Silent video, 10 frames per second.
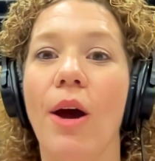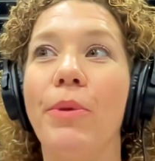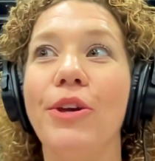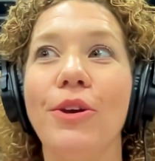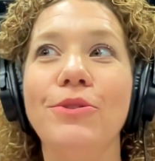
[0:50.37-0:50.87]

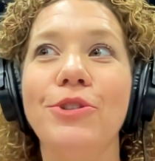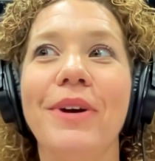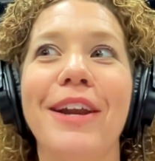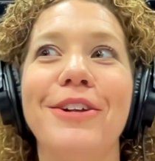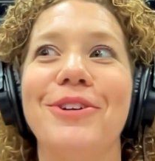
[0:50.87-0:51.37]
but you two
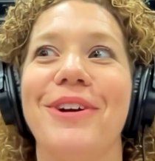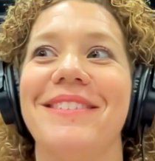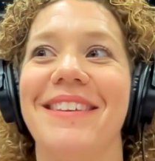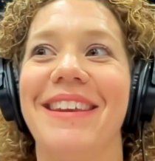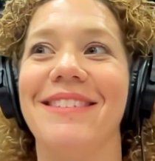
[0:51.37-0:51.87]
kind of took
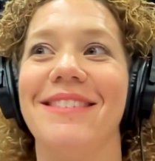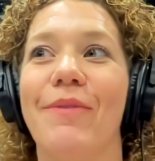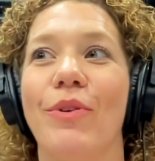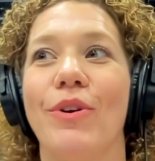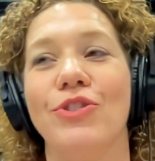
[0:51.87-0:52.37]
it to the next
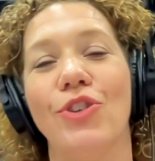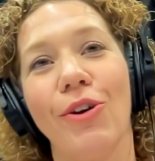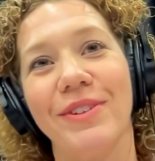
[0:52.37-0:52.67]
level because y'all